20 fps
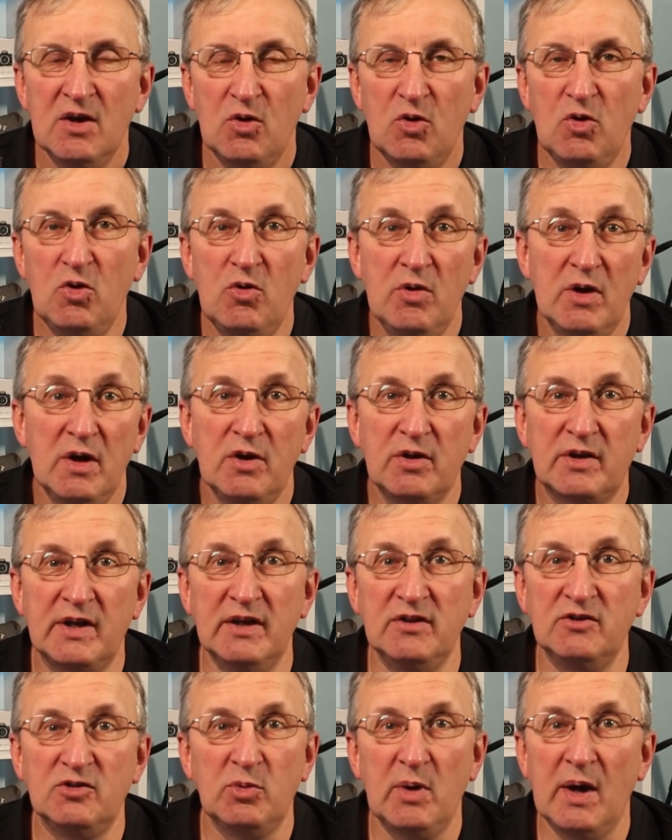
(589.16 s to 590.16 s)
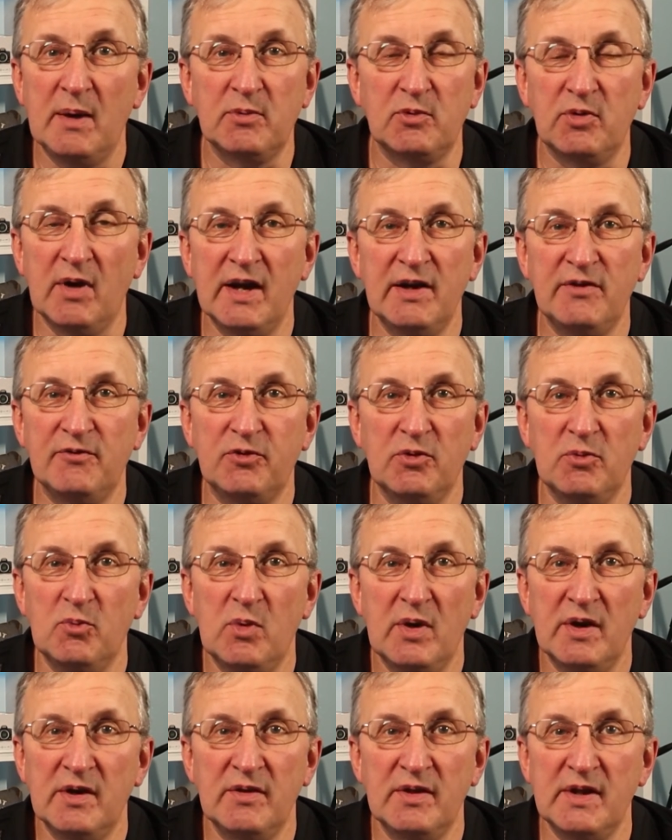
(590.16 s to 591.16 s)
or are looking to upgrade from
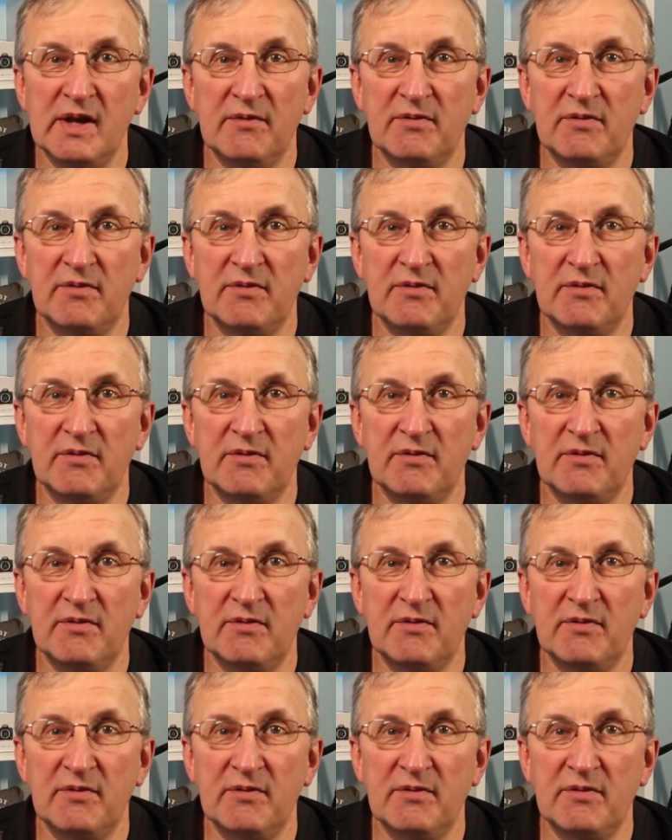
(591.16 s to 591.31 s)
one of the